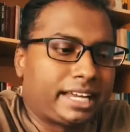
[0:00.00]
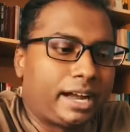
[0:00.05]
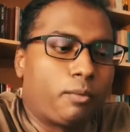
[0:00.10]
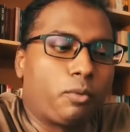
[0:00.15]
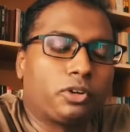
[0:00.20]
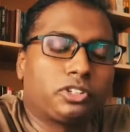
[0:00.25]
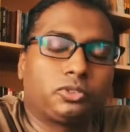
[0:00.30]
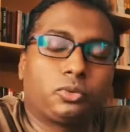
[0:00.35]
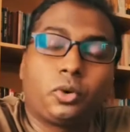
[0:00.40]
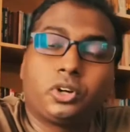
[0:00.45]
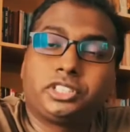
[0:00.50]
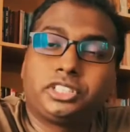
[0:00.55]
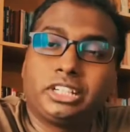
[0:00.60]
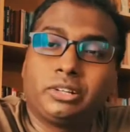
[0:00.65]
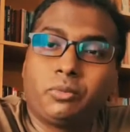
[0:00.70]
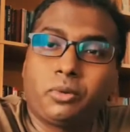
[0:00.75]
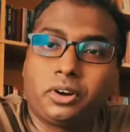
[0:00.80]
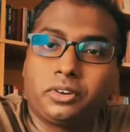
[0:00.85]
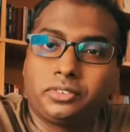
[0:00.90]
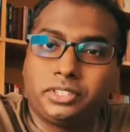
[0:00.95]
I was
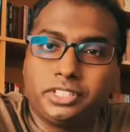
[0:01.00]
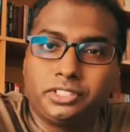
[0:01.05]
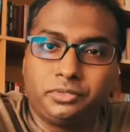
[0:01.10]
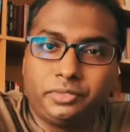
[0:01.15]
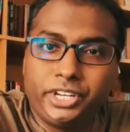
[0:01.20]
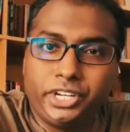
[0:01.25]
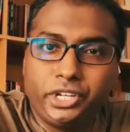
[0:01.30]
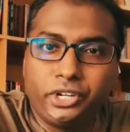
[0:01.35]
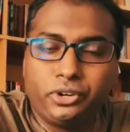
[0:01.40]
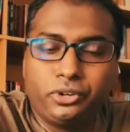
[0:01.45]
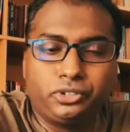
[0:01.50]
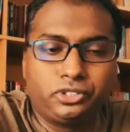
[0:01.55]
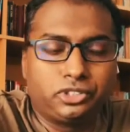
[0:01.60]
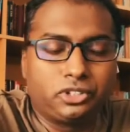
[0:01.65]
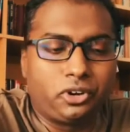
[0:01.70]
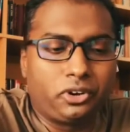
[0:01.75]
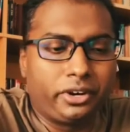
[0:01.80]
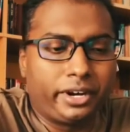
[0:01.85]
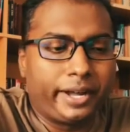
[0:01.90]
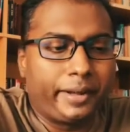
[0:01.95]
watching one of these
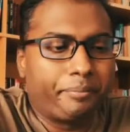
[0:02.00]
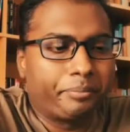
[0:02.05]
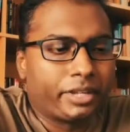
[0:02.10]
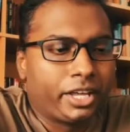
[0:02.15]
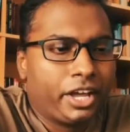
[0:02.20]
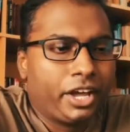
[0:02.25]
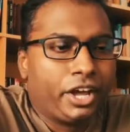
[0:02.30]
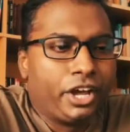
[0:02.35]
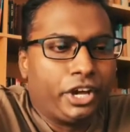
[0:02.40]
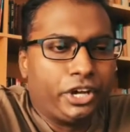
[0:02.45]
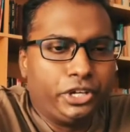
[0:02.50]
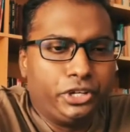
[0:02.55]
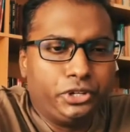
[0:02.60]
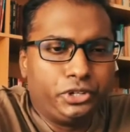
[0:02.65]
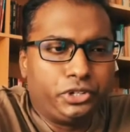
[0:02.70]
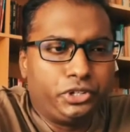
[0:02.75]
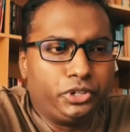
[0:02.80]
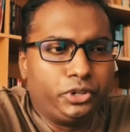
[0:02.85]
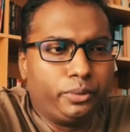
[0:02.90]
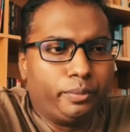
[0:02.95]
videos on
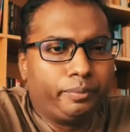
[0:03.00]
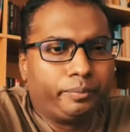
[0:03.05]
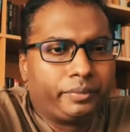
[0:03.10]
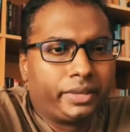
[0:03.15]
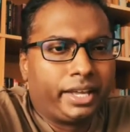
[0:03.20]
YouTube.